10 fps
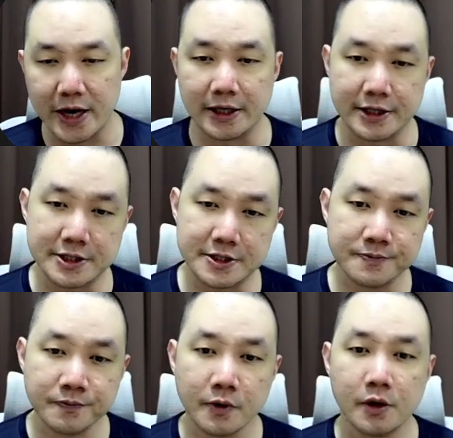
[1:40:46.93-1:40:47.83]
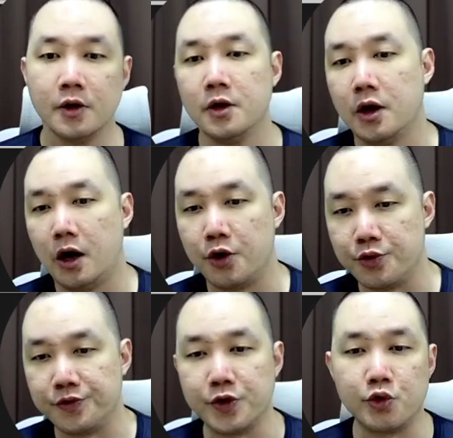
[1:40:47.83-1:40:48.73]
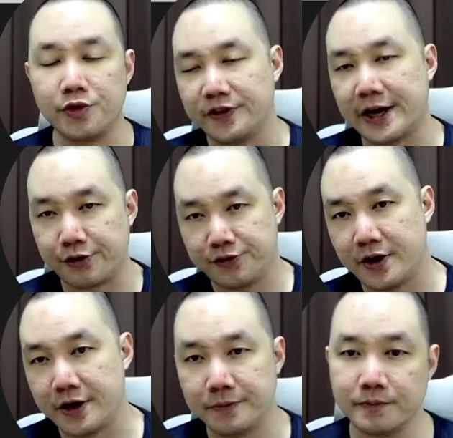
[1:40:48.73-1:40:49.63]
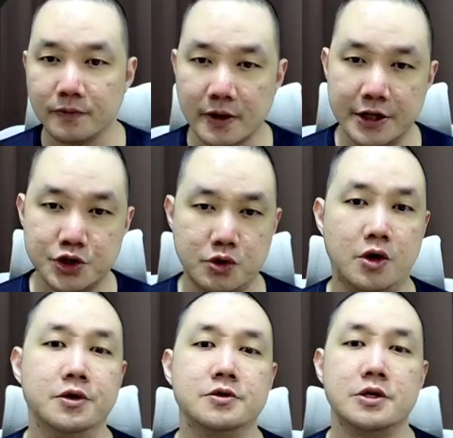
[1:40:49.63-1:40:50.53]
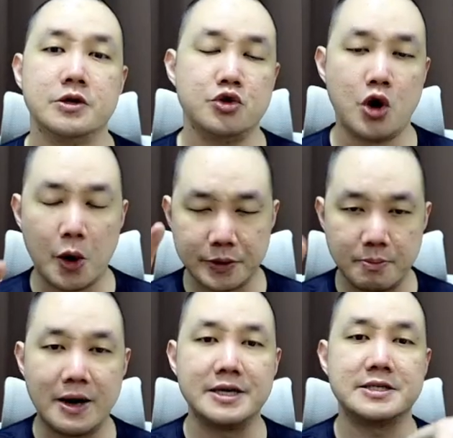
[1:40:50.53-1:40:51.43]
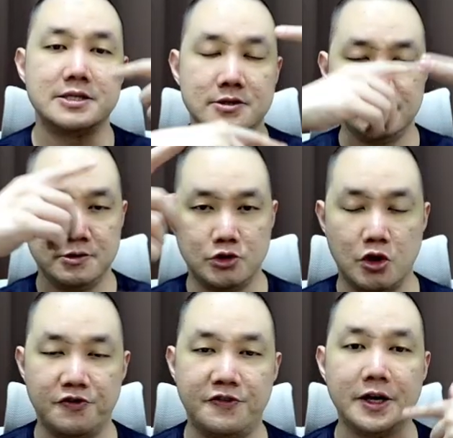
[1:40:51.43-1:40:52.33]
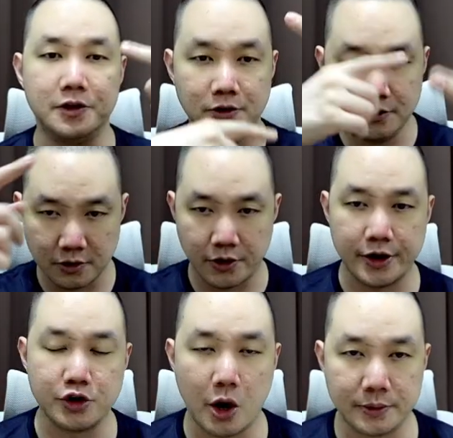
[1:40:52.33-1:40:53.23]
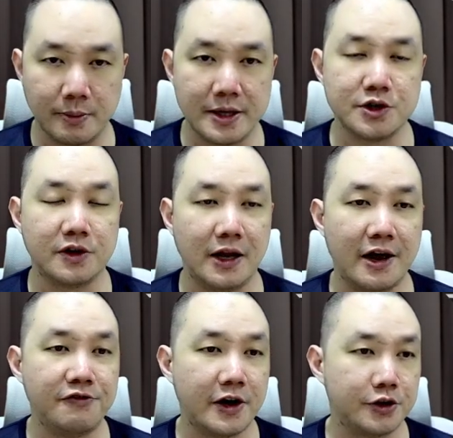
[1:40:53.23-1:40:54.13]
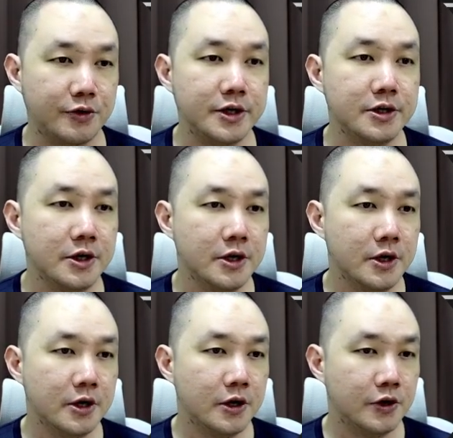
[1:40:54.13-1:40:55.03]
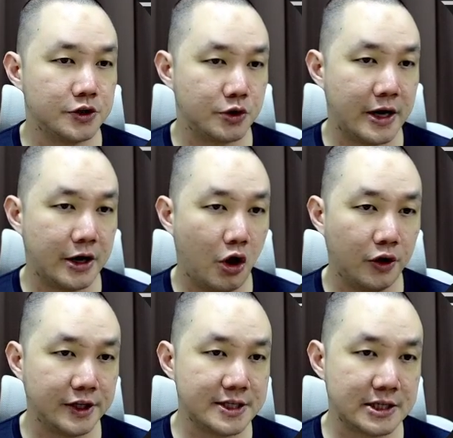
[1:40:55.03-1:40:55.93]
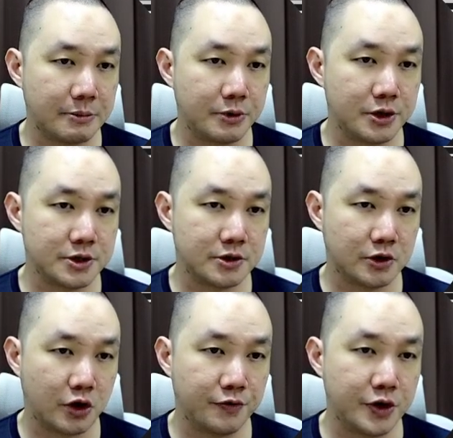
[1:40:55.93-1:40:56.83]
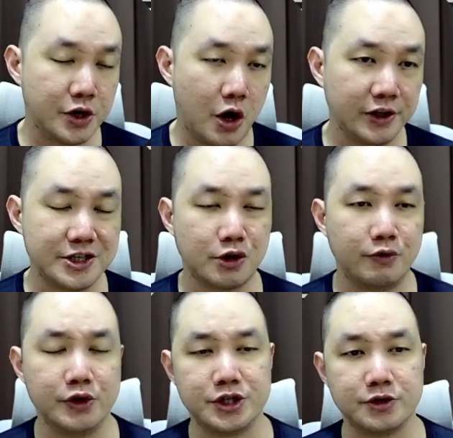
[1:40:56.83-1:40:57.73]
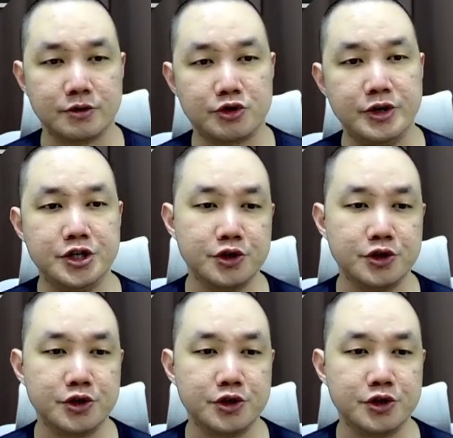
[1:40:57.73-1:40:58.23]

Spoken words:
list, review, reflect, refine, and so on. So then you optimize your funnel, all right? You optimize your client factory so that all these numbers, all these conversions from stranger to